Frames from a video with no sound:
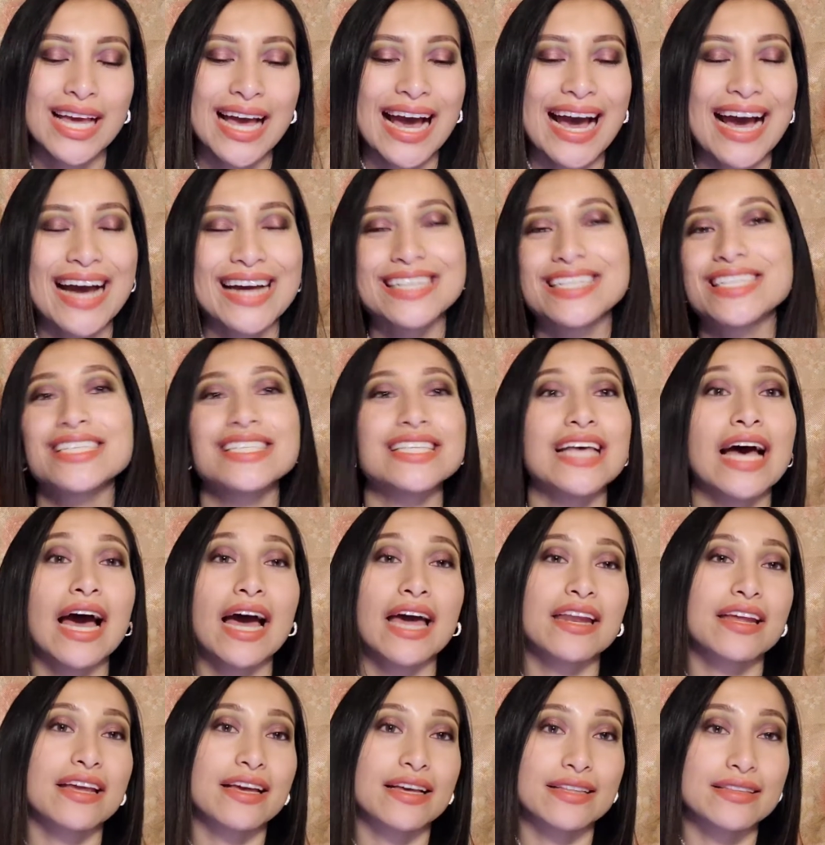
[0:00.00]
I
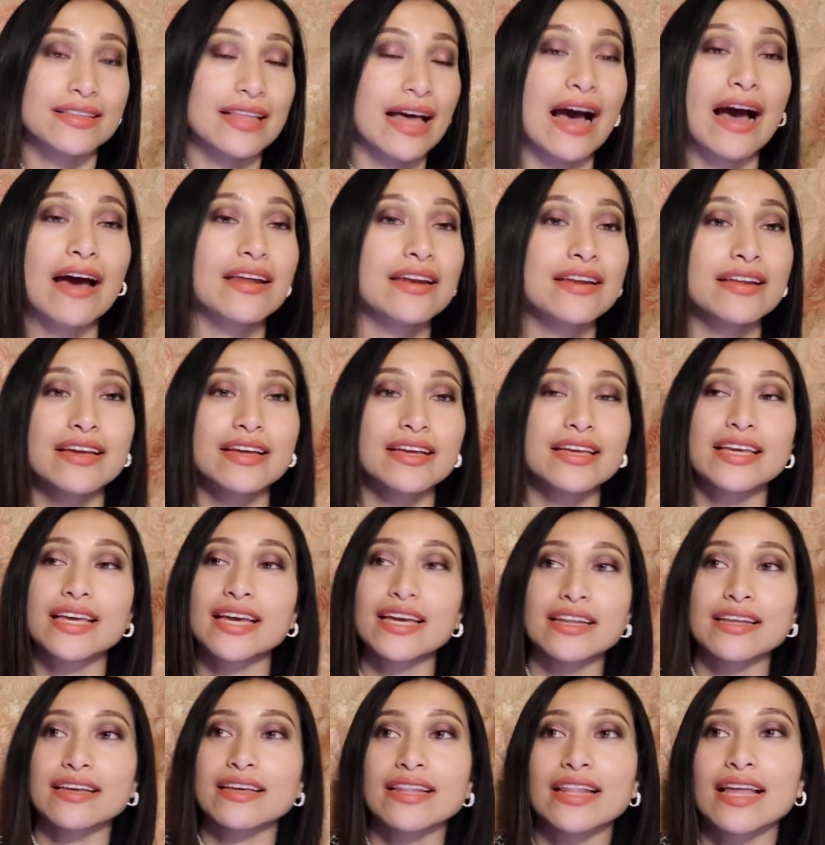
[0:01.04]
didn't
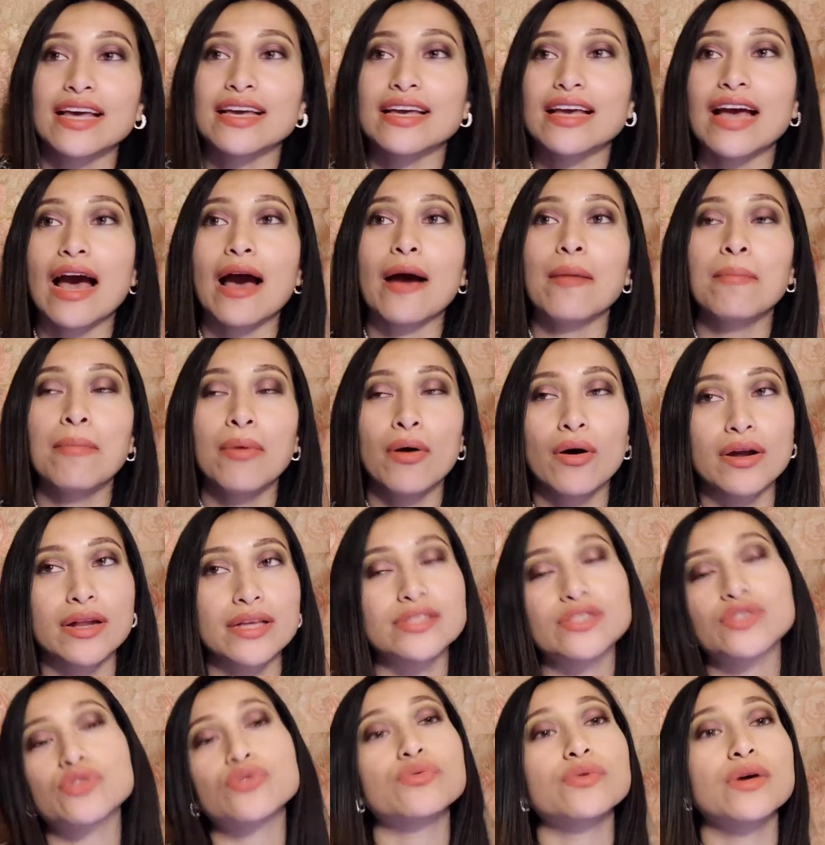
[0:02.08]
get it. Like, I bought
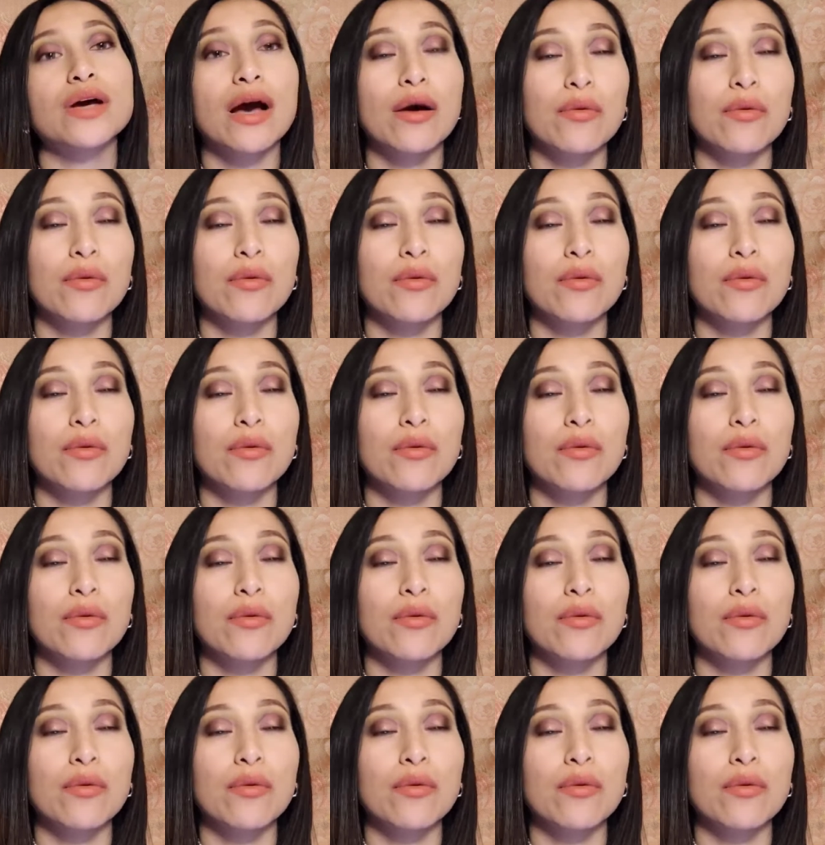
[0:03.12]
into it.